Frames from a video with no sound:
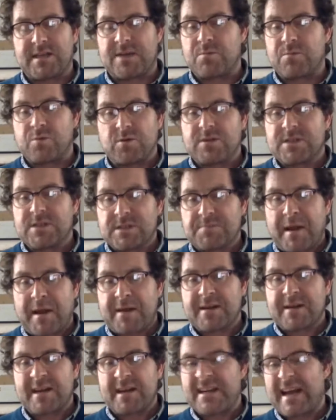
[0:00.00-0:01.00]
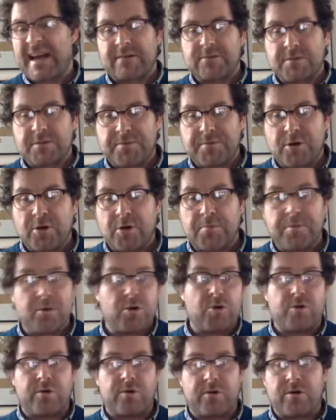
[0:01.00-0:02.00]
they wouldn't spend it down the pub
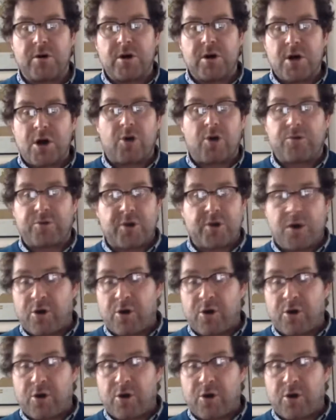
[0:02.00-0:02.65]
or on,